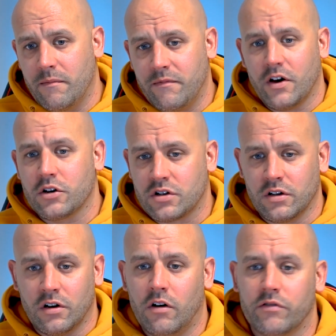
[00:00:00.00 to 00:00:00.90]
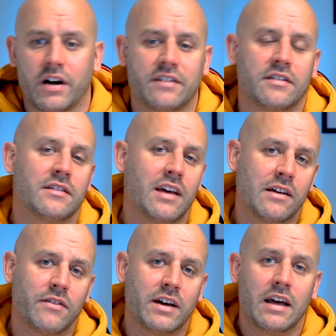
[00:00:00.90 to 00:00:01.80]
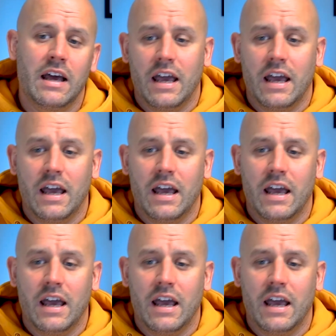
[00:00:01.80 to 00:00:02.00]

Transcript: version of Racing TV,